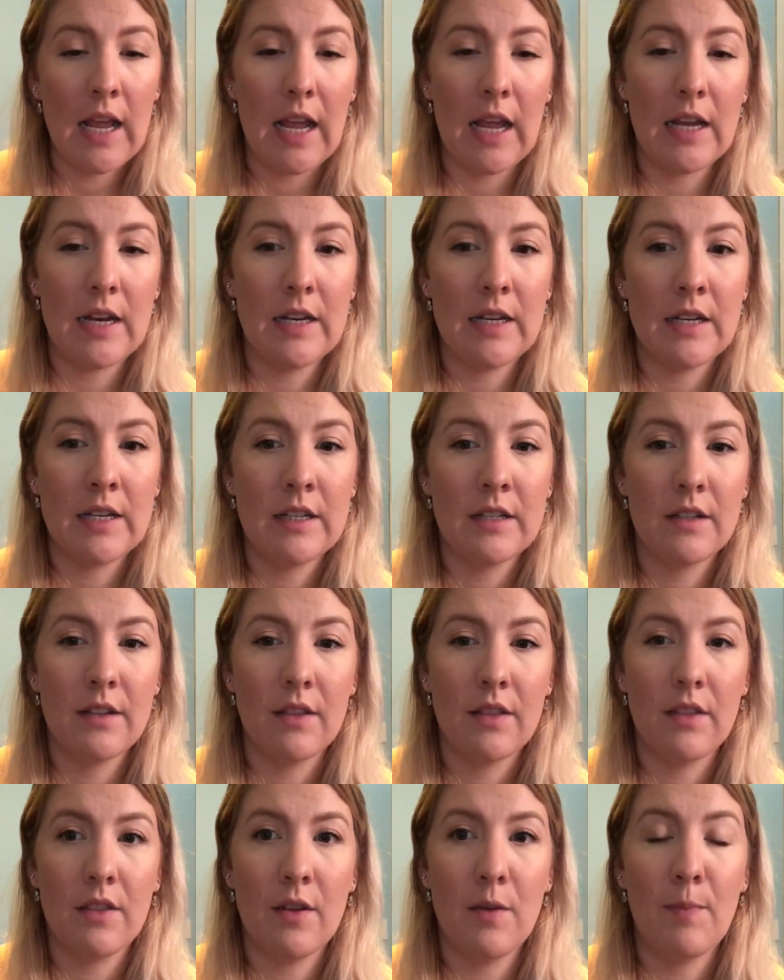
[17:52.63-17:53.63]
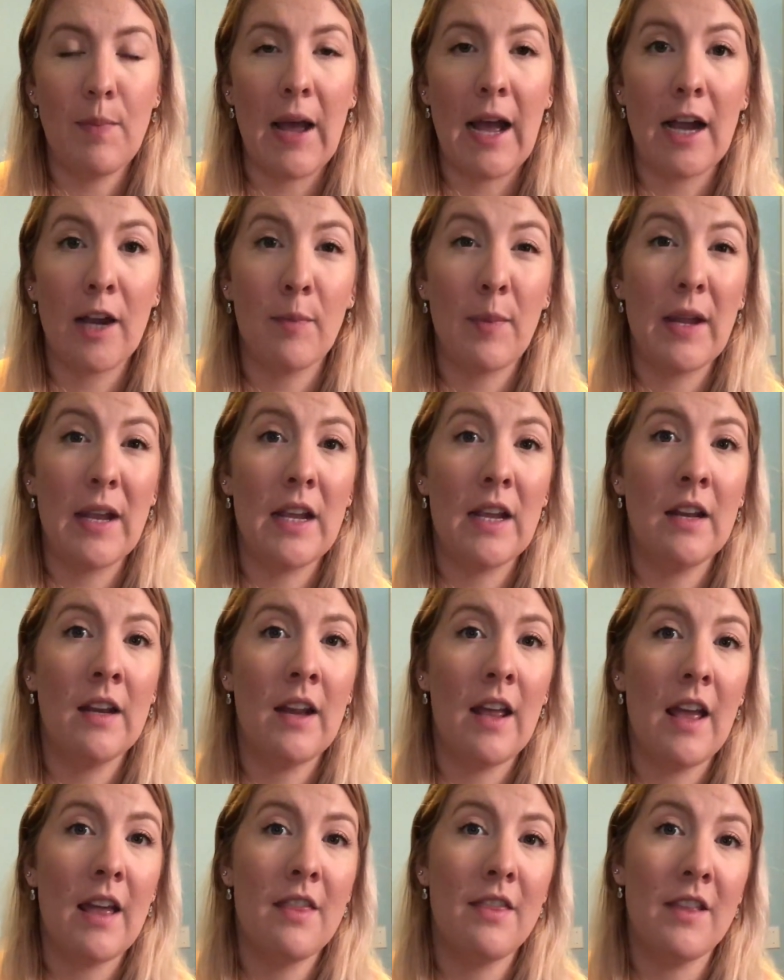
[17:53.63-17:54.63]
and the back
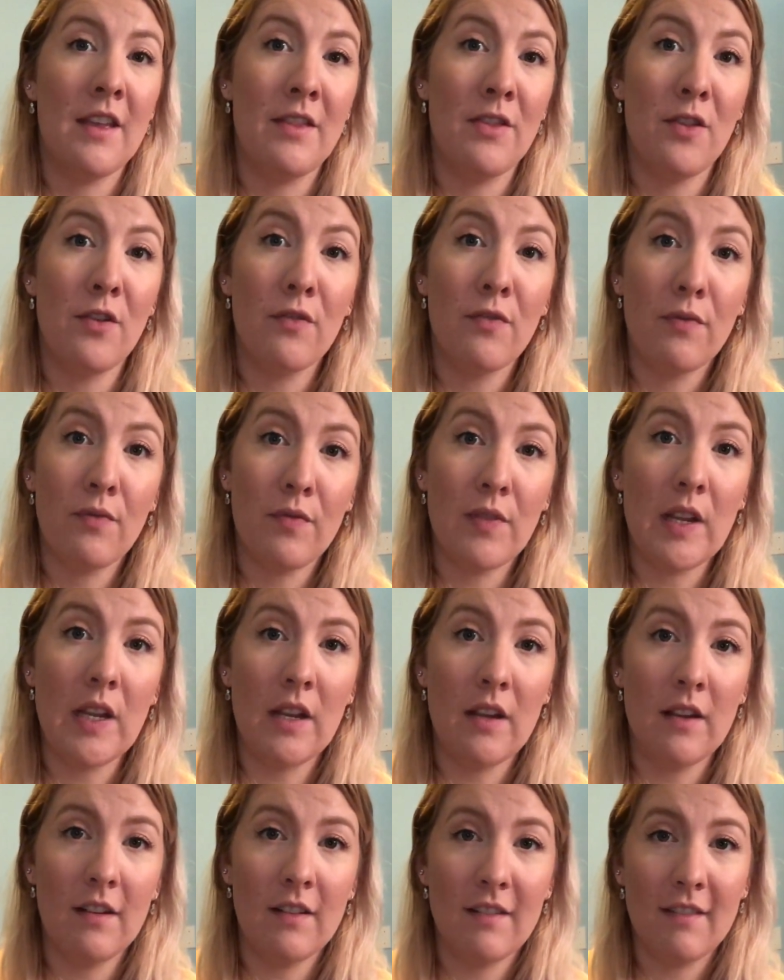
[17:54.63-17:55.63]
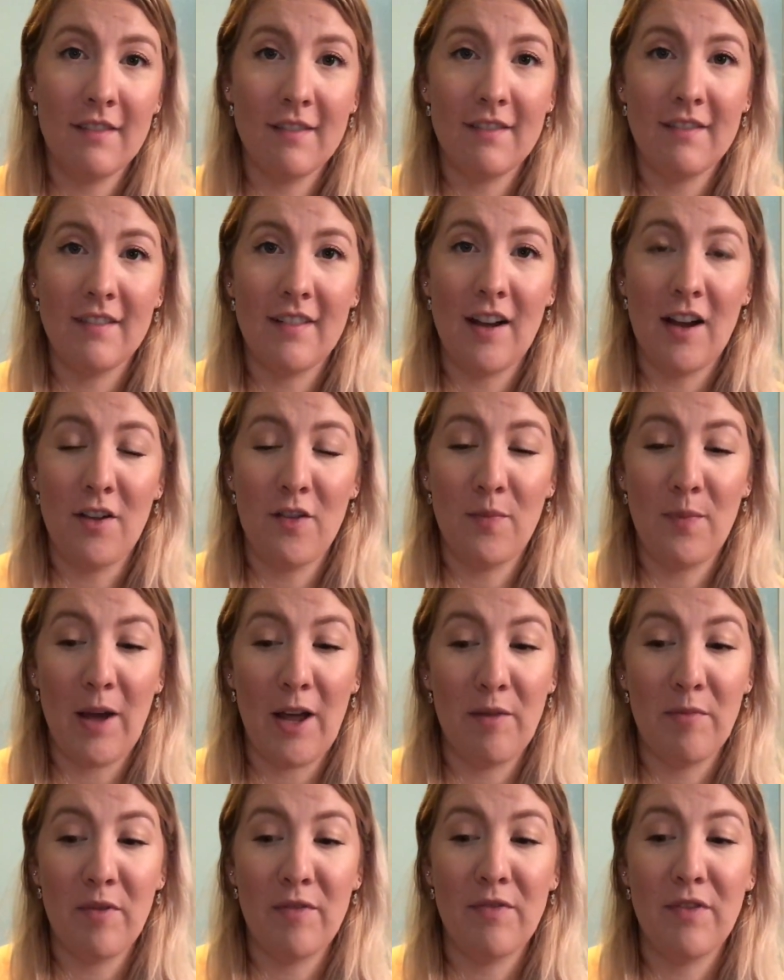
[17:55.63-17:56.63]
pain, and then the feet, the
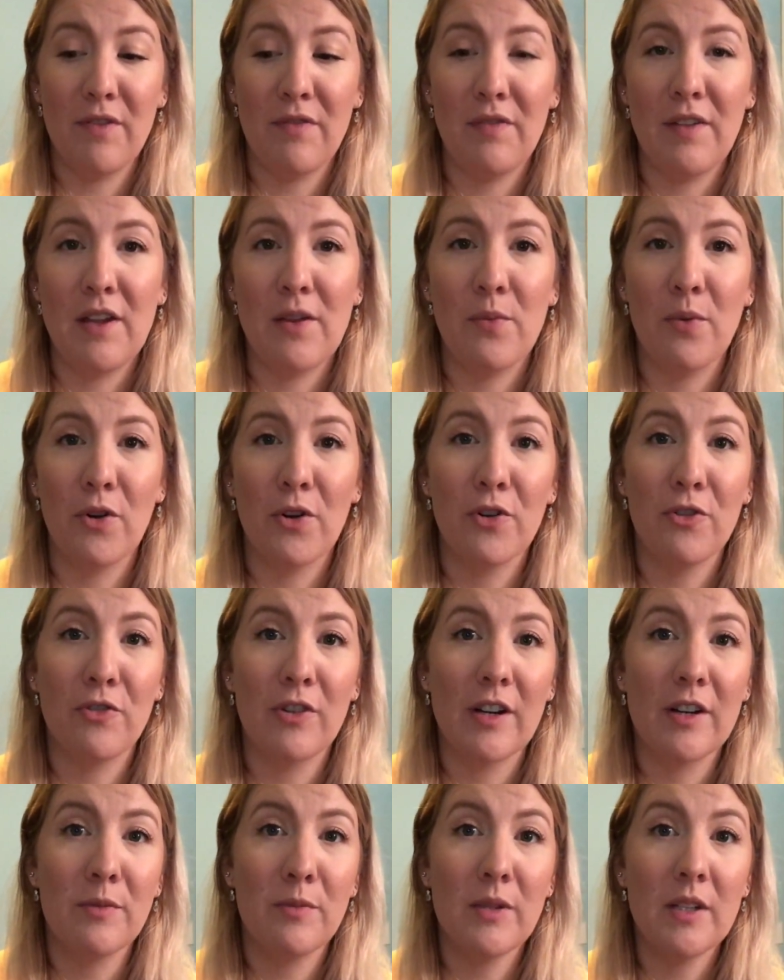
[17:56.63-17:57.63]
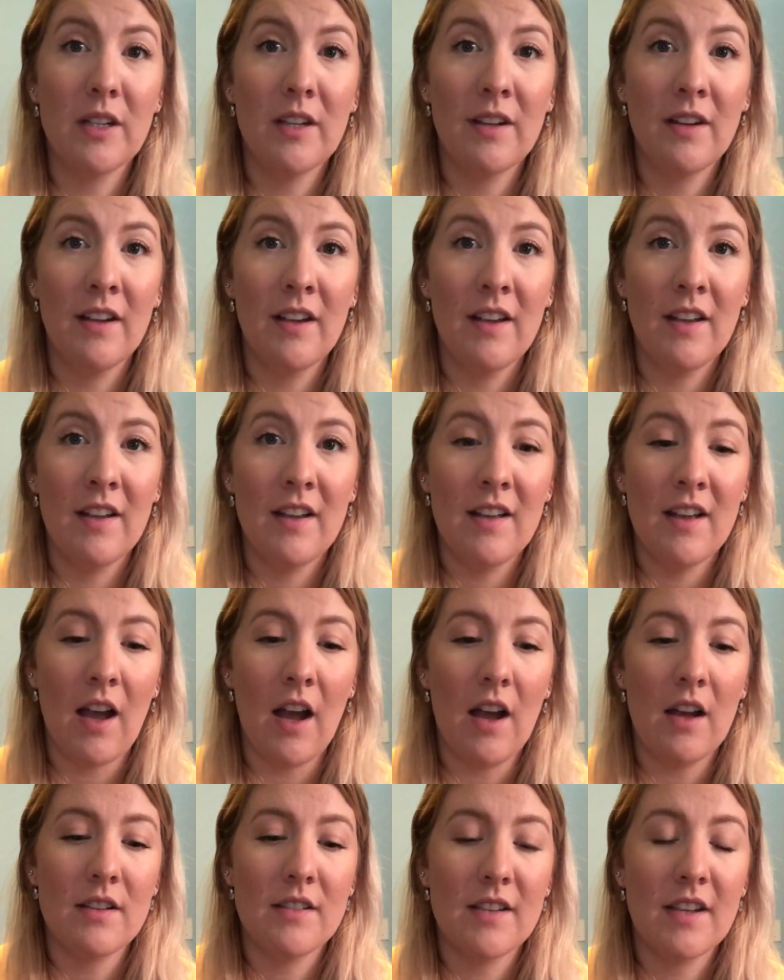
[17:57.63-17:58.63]
bottom of the feet were incredibly
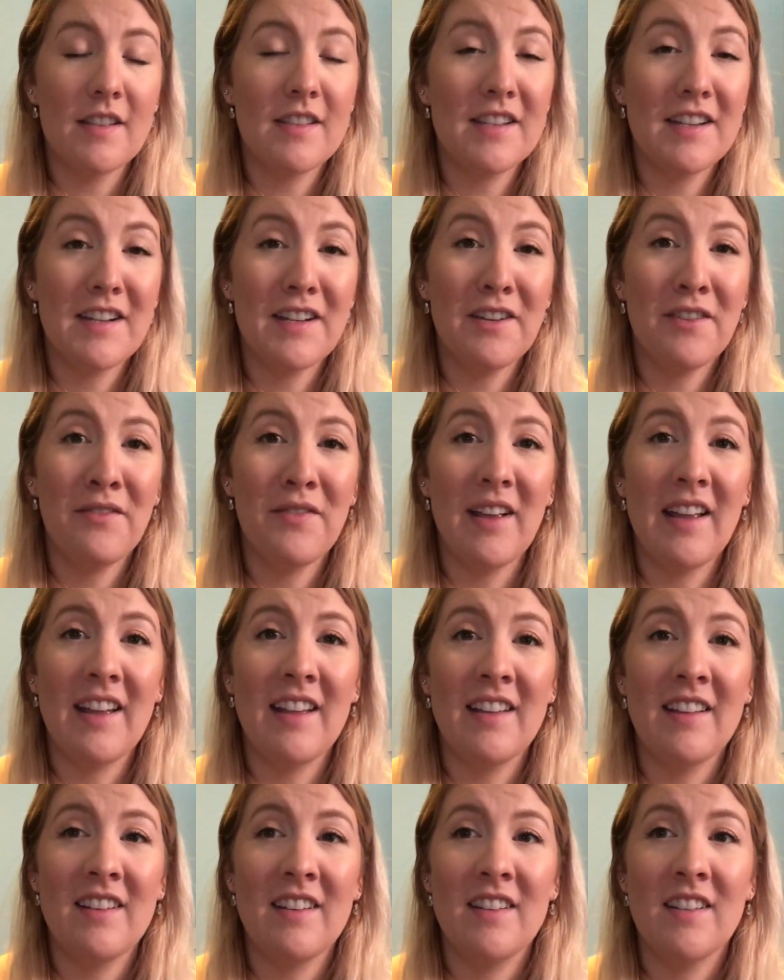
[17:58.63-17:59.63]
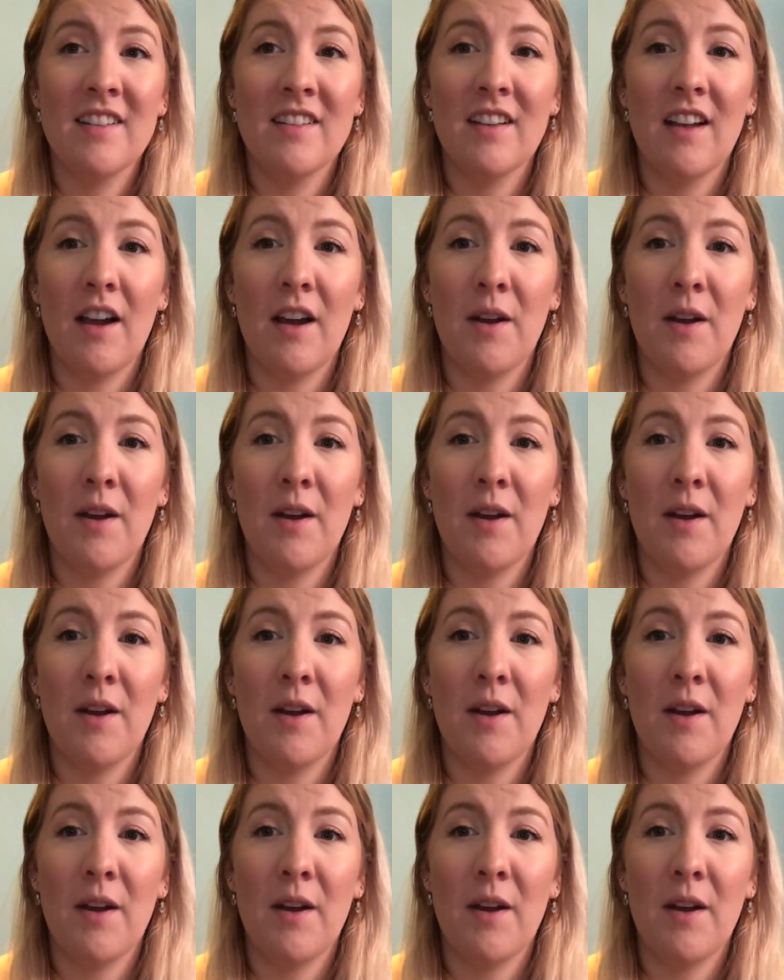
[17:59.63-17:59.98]
sensitive and